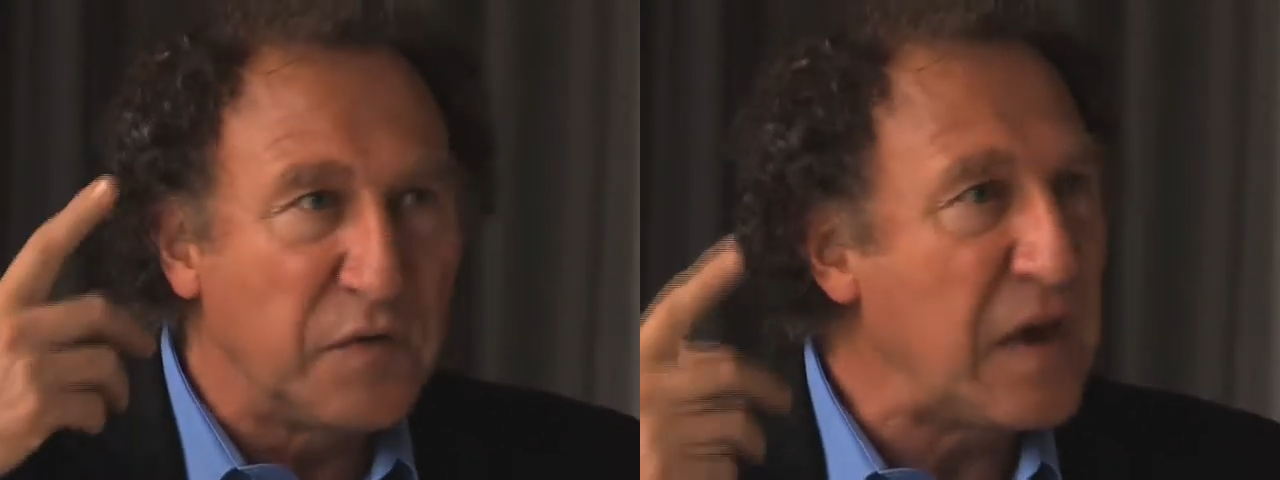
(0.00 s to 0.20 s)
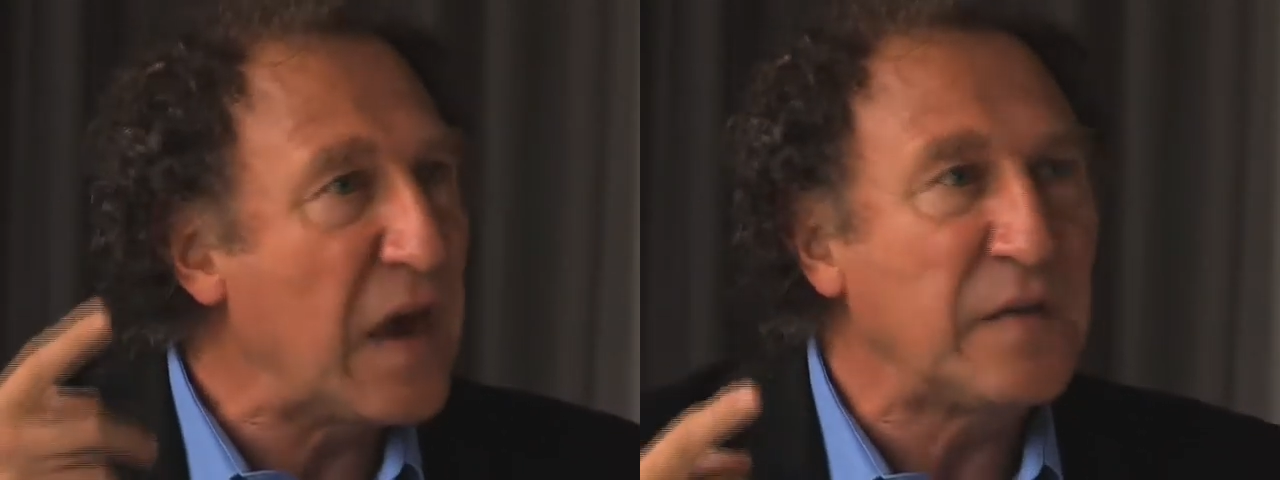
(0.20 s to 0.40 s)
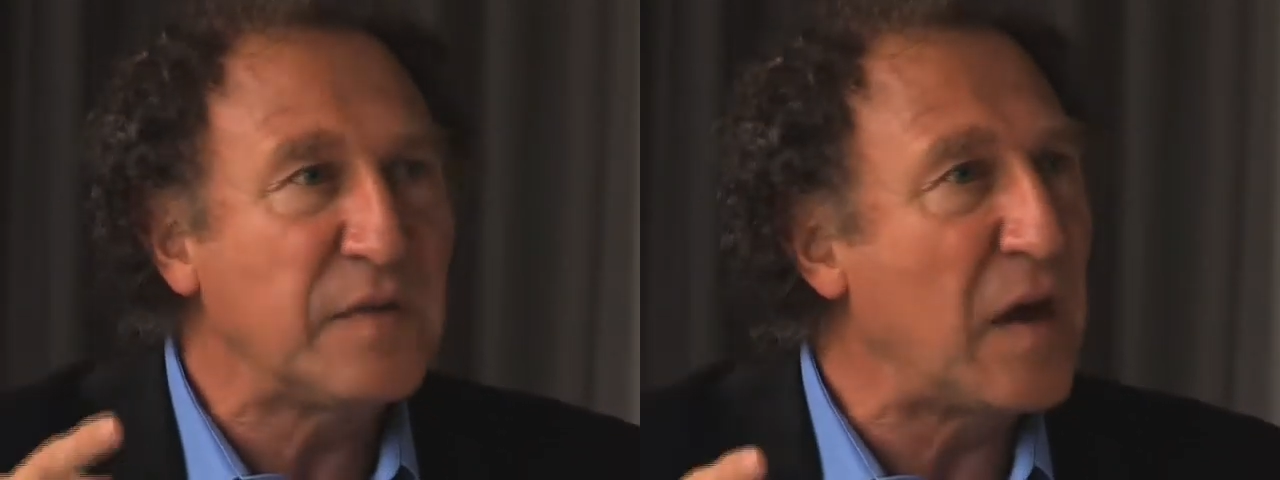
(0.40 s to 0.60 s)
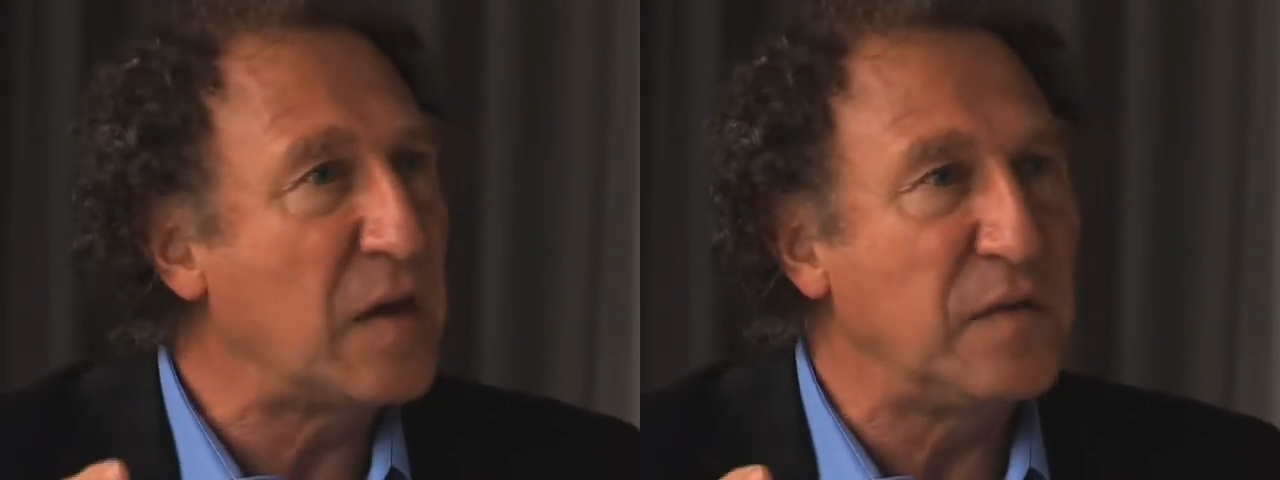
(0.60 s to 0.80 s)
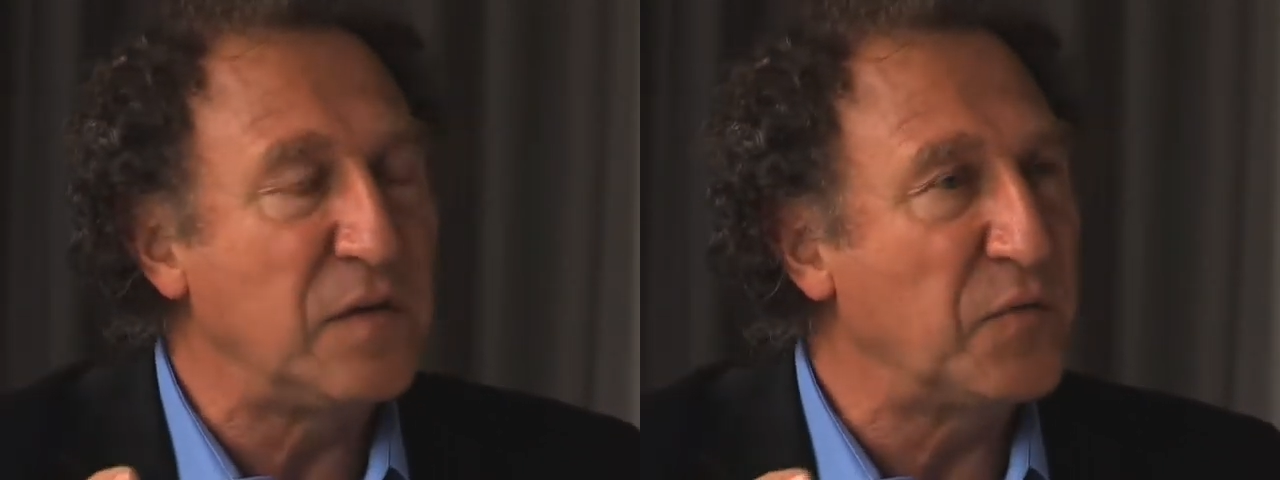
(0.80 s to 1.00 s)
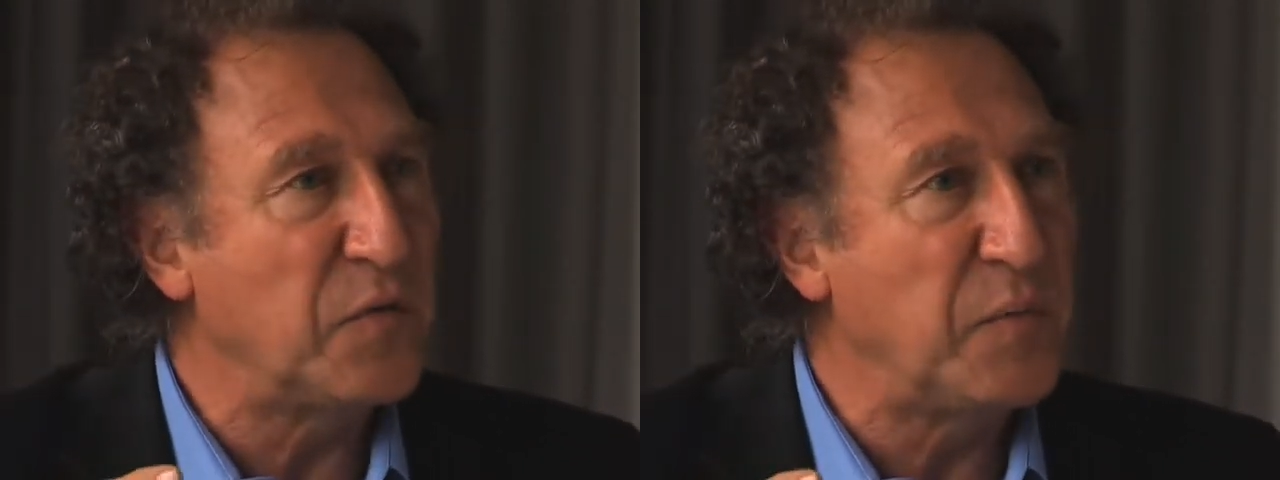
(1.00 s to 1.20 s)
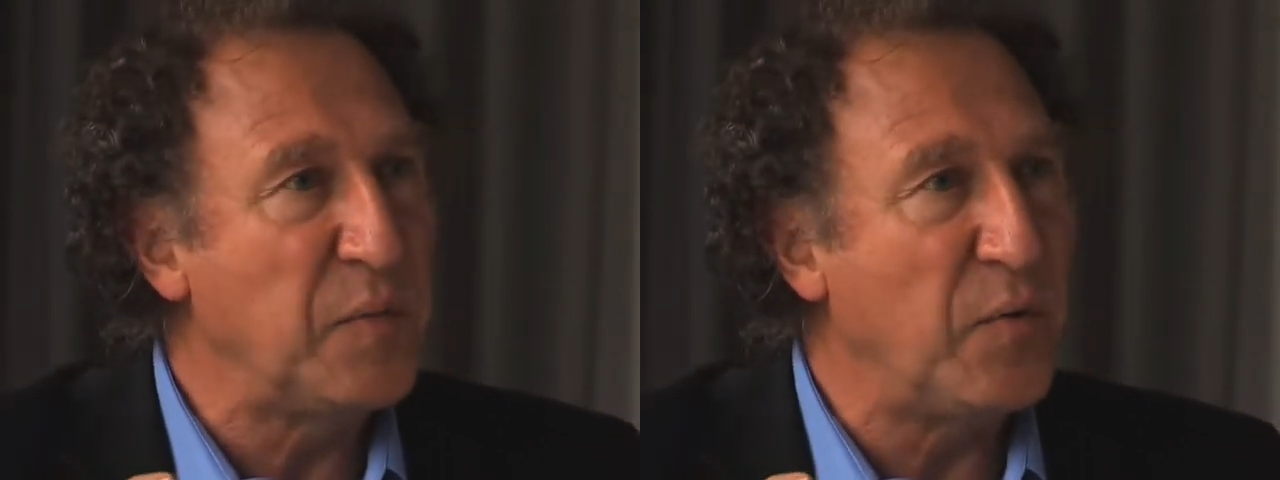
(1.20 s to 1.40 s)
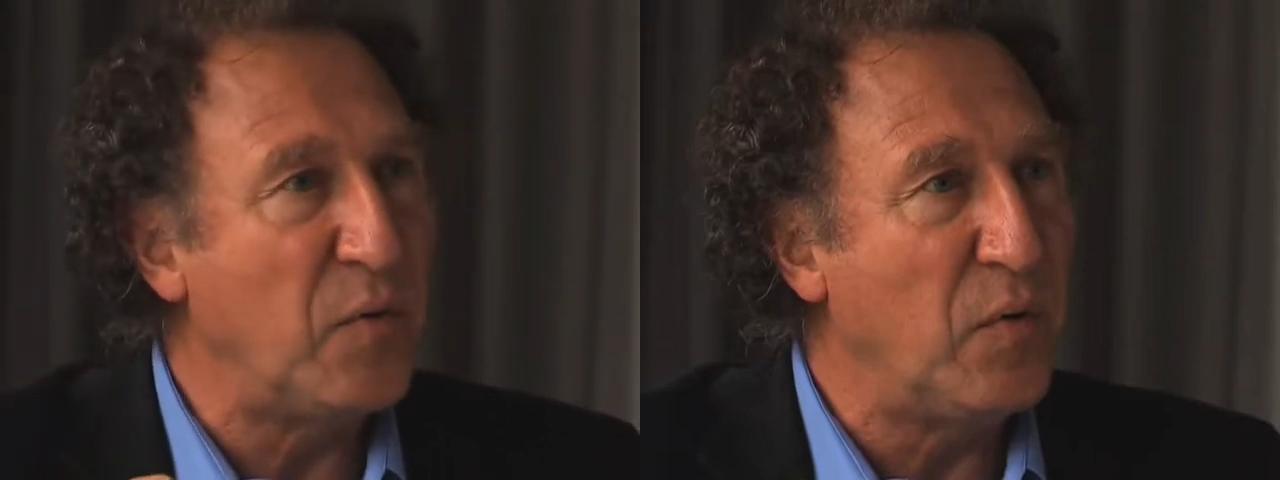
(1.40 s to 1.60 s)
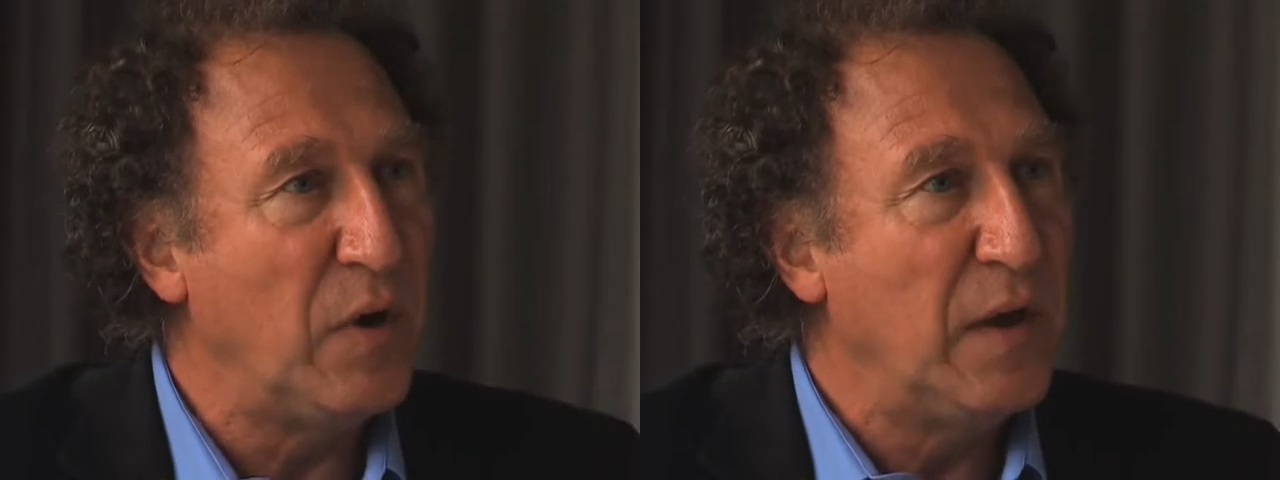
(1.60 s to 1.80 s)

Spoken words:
anxiety of the people,